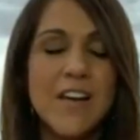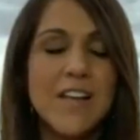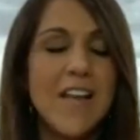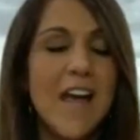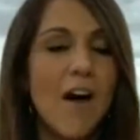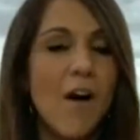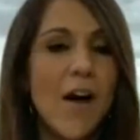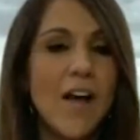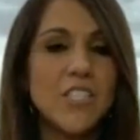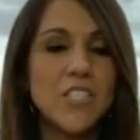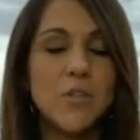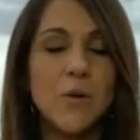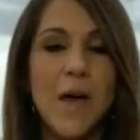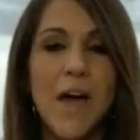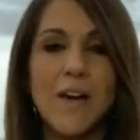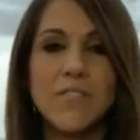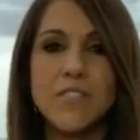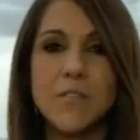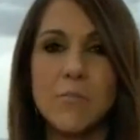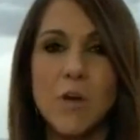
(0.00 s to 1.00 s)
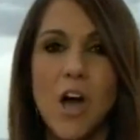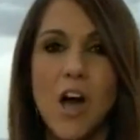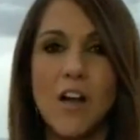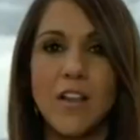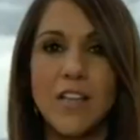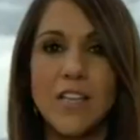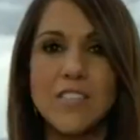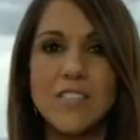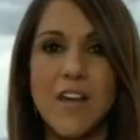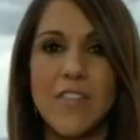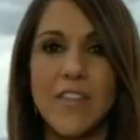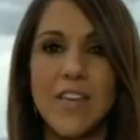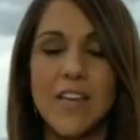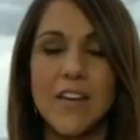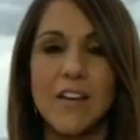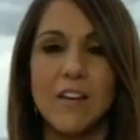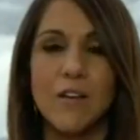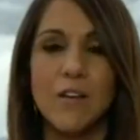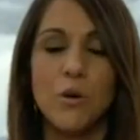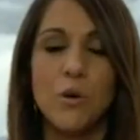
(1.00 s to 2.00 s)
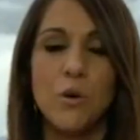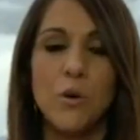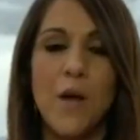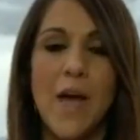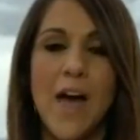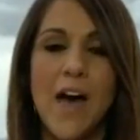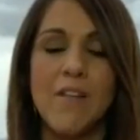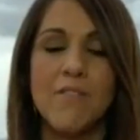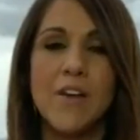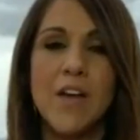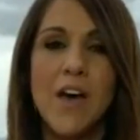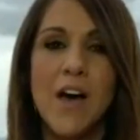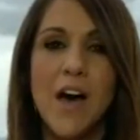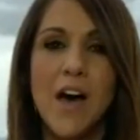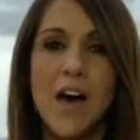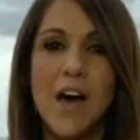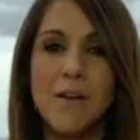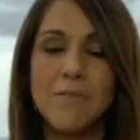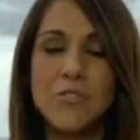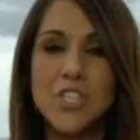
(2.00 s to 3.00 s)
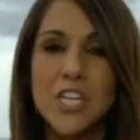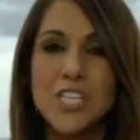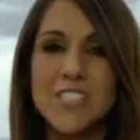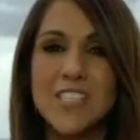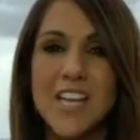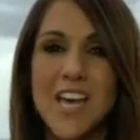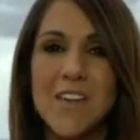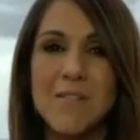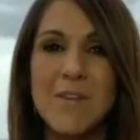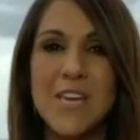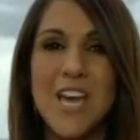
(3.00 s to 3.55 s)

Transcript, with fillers: Now, I do have some colleagues on the Hill who have, just like